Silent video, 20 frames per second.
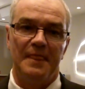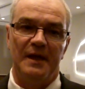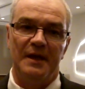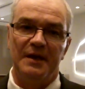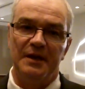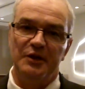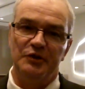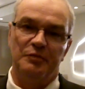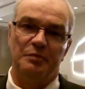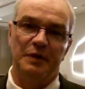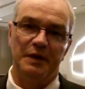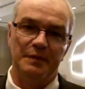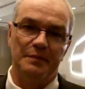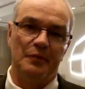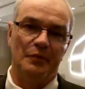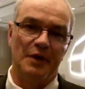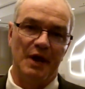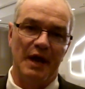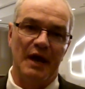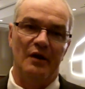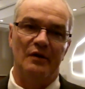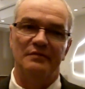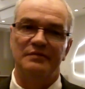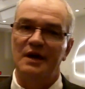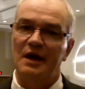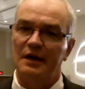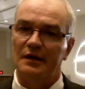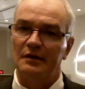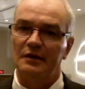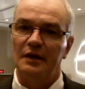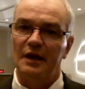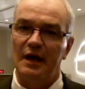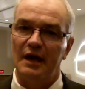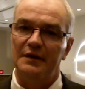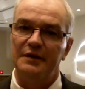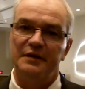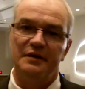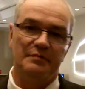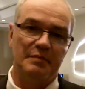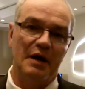And these people now have got a little
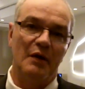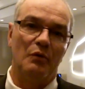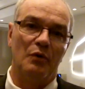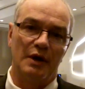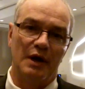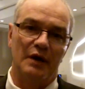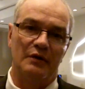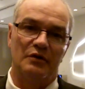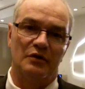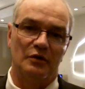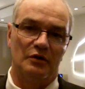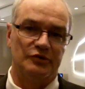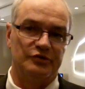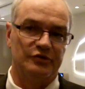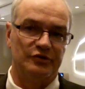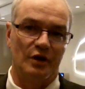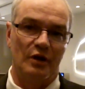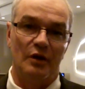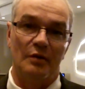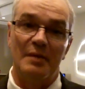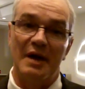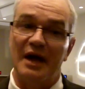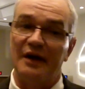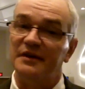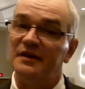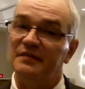idea about what agriculture is all about.